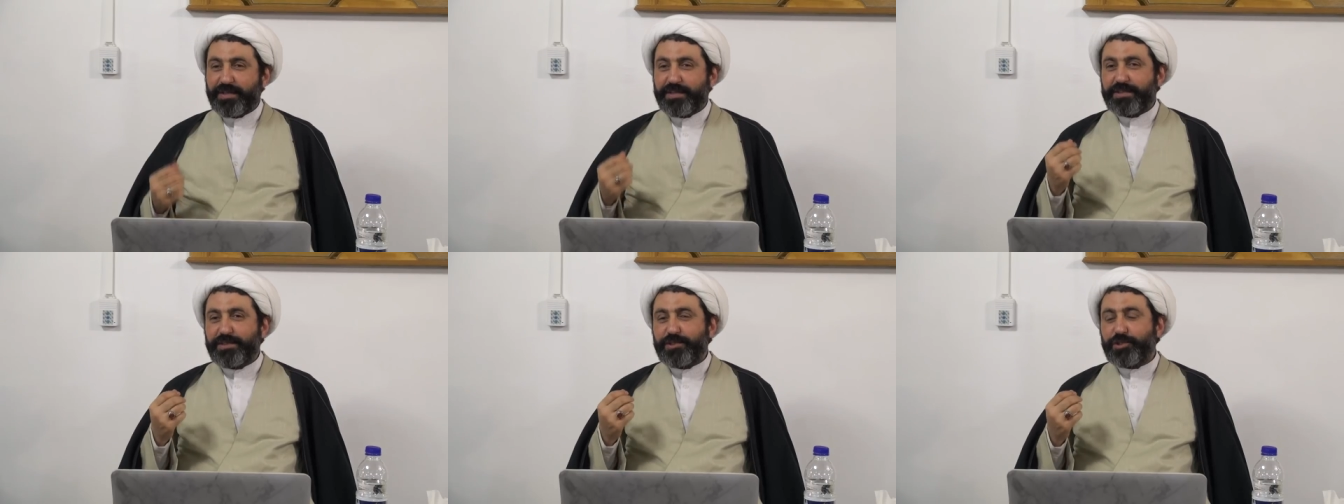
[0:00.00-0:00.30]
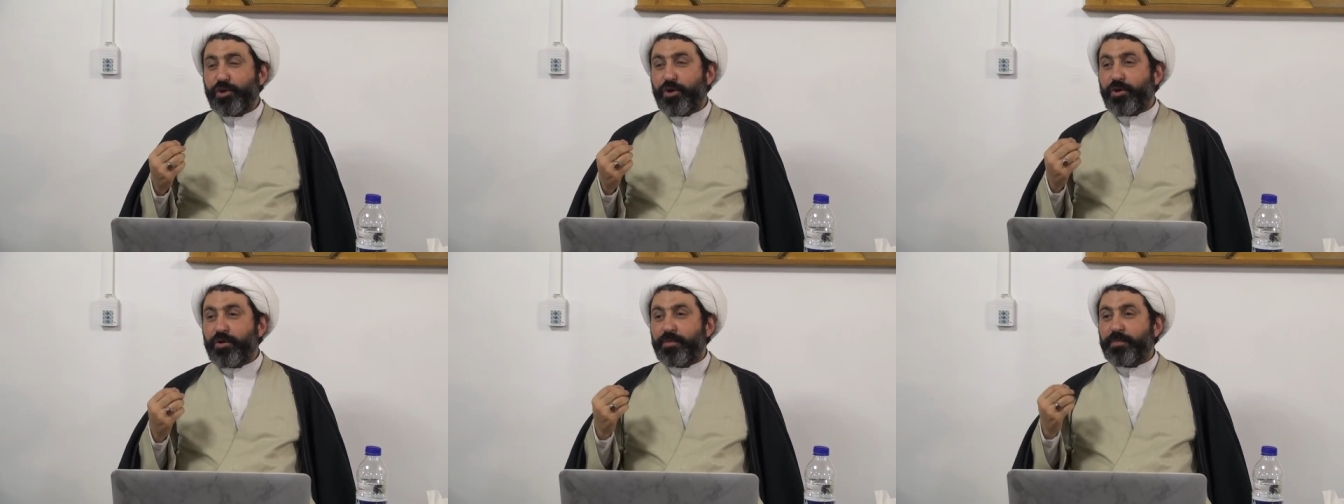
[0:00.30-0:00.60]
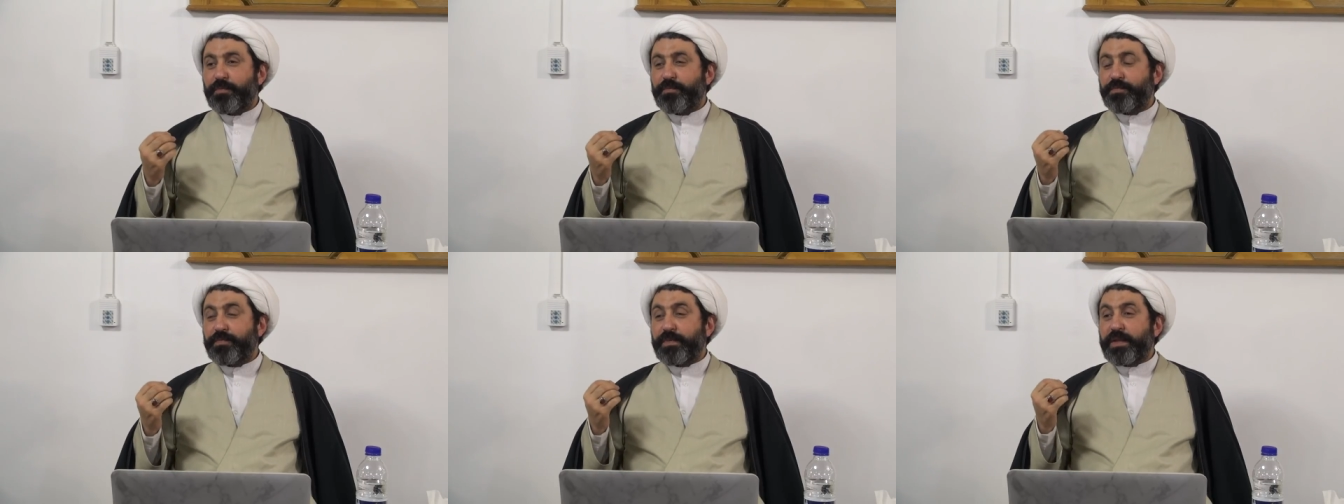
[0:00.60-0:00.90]

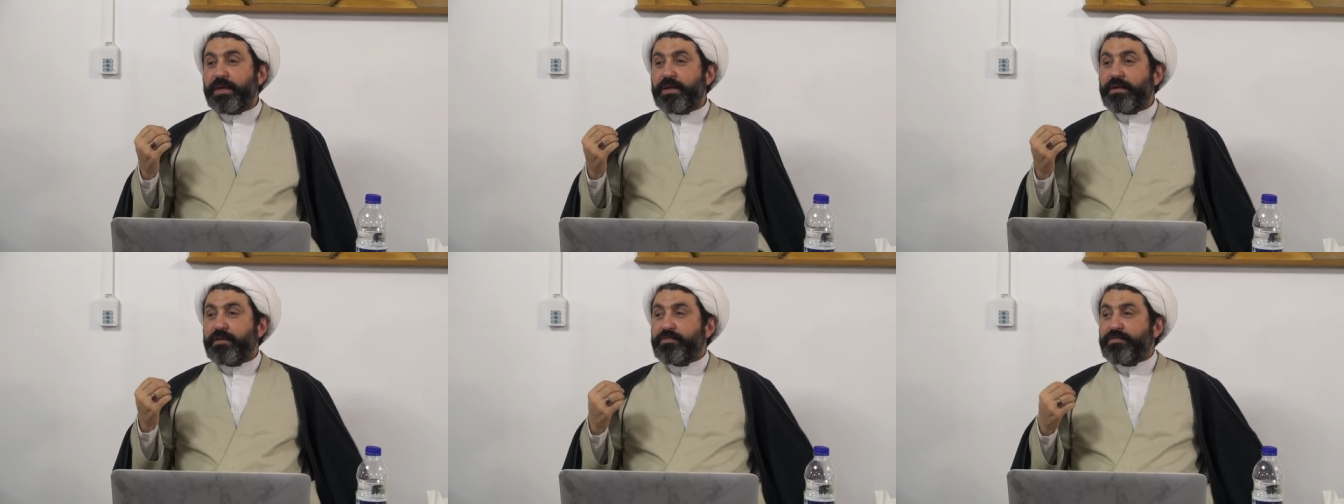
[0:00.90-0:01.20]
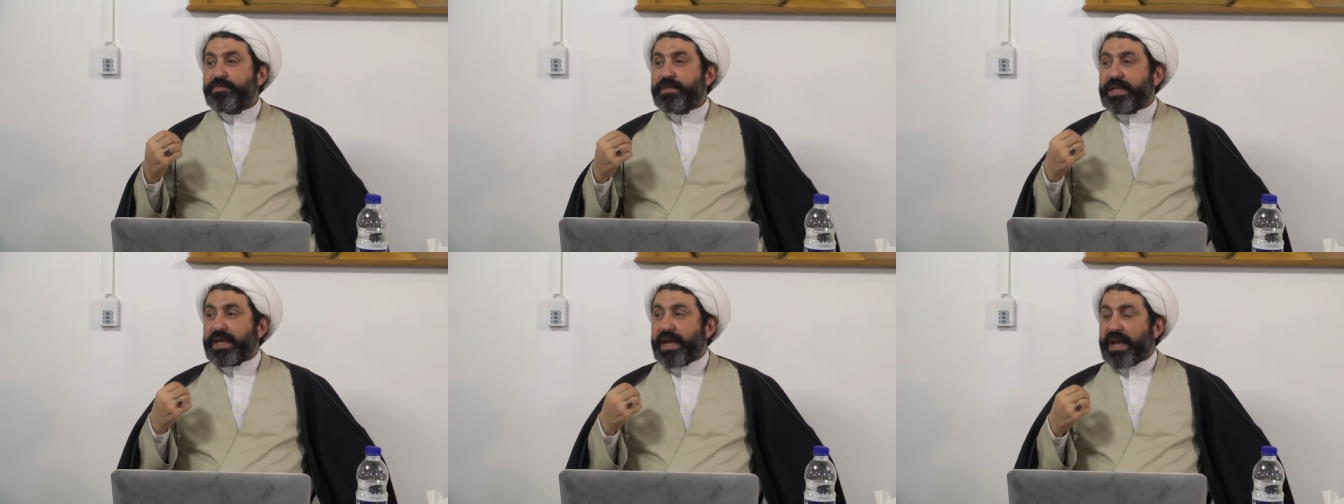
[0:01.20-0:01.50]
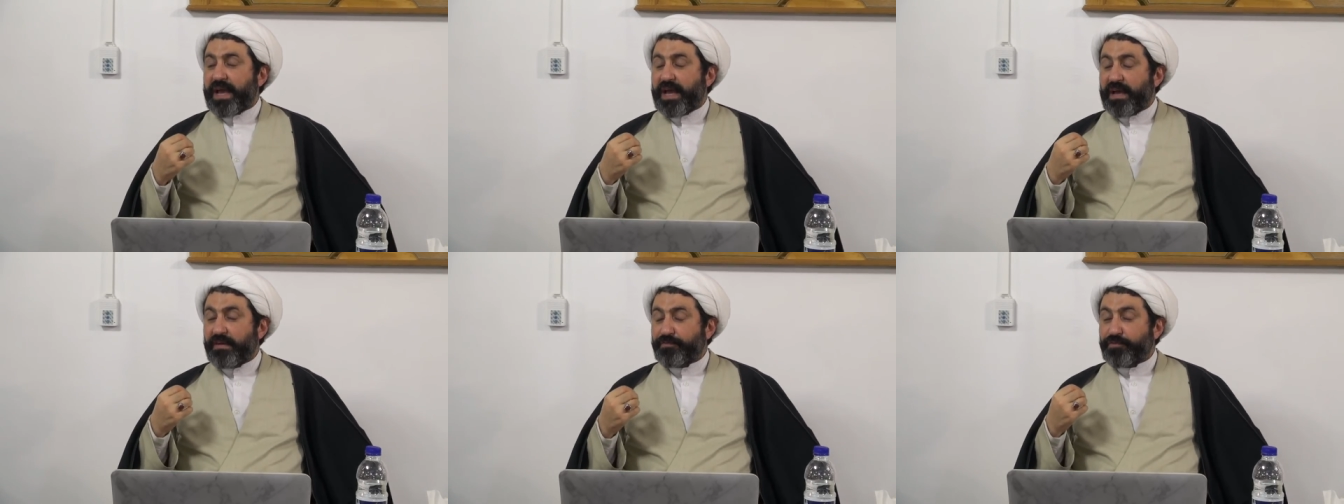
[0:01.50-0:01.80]
So we
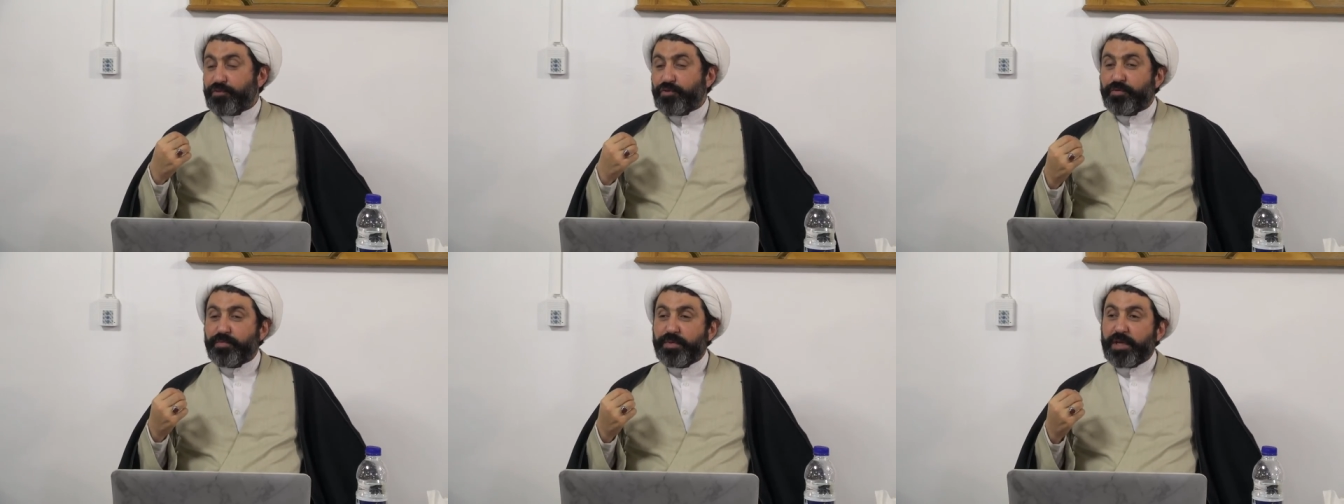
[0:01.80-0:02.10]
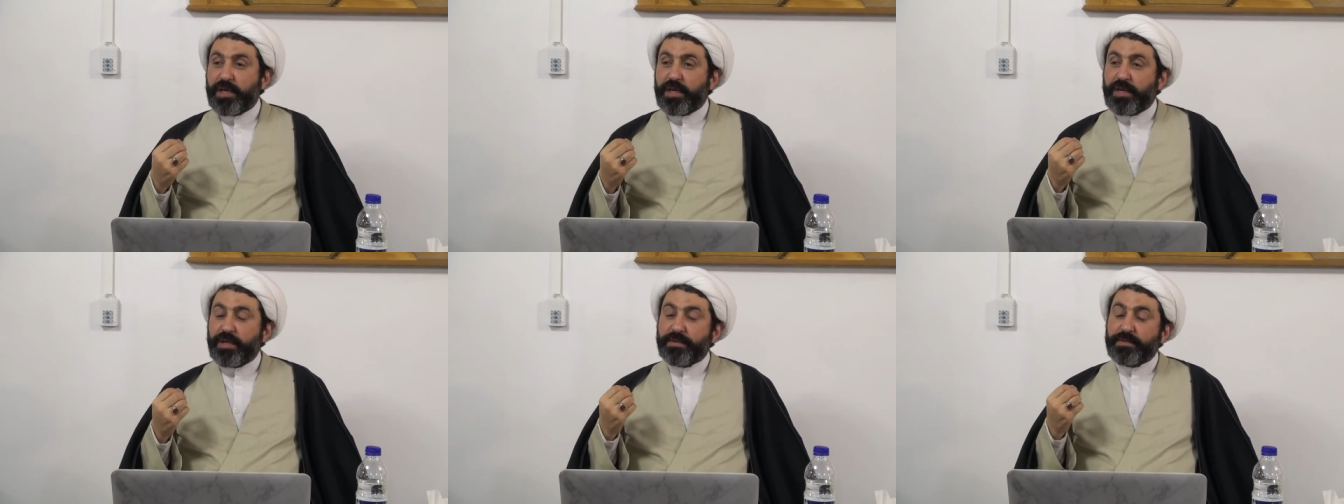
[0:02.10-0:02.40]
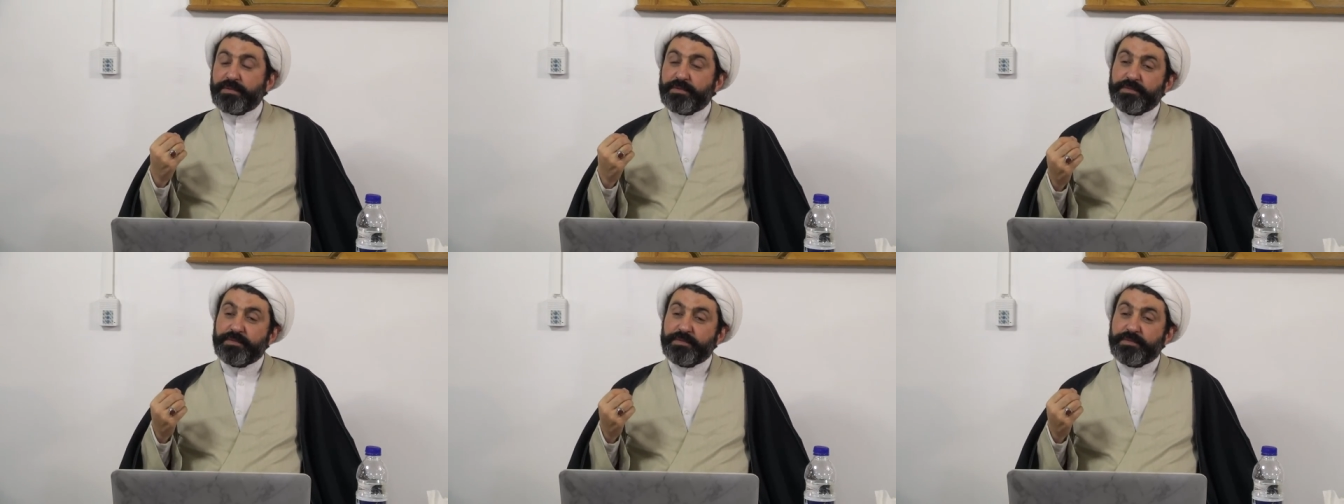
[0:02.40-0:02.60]
have to be